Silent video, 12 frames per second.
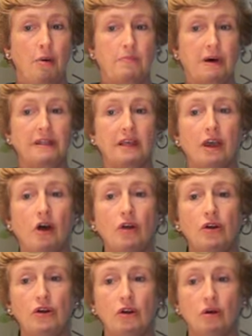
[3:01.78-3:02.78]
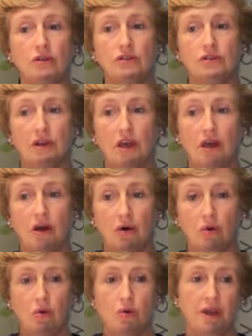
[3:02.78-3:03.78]
but they are not
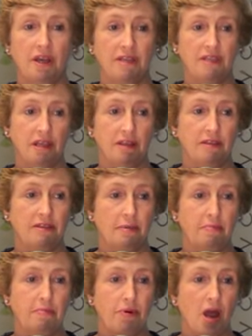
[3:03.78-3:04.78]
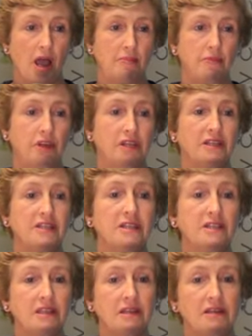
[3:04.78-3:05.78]
always the primary
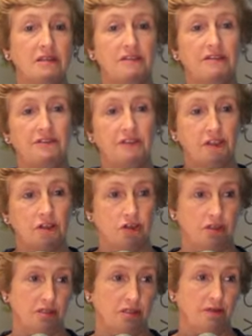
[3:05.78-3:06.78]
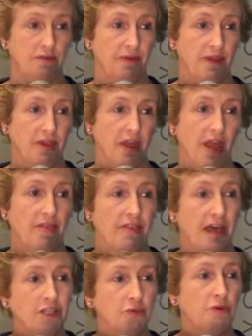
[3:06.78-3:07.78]
distinctive features. And
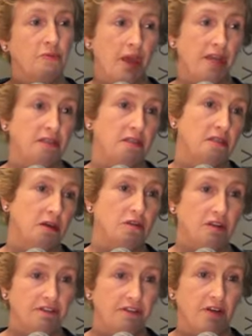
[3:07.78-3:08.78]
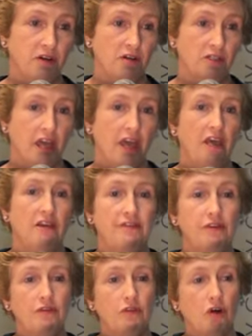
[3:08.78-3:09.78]
that's what makes it so difficult. If
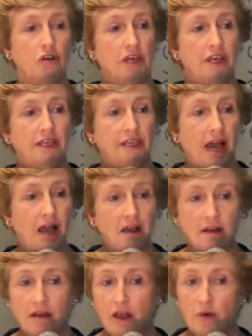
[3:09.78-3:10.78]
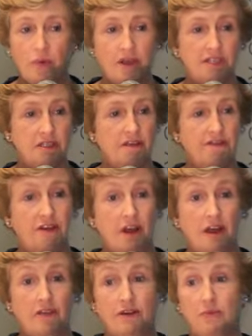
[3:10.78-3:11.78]
you've got a young western
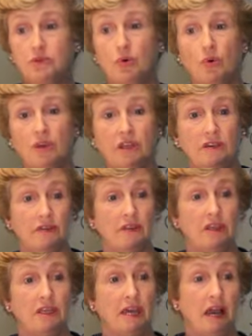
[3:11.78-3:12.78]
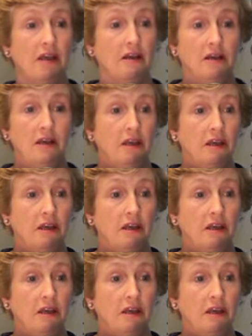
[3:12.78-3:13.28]
flower thrips or even the young